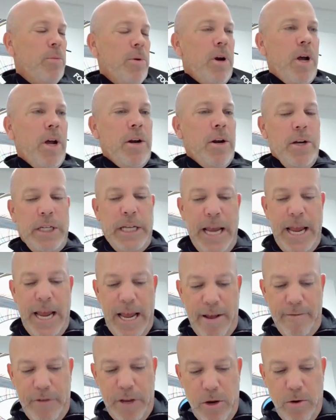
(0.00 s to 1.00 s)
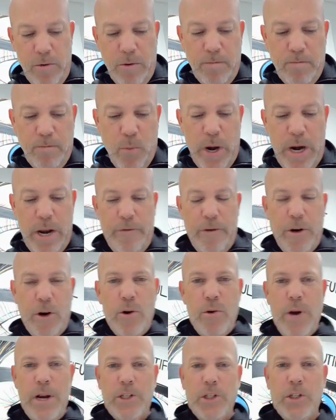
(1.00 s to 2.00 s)
honored to have you. Ready for
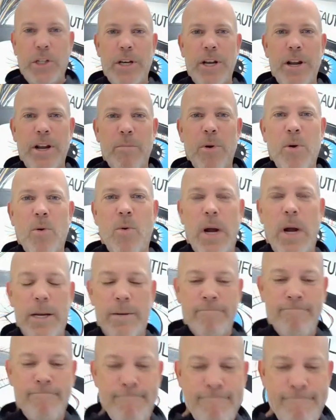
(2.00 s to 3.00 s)
question number one?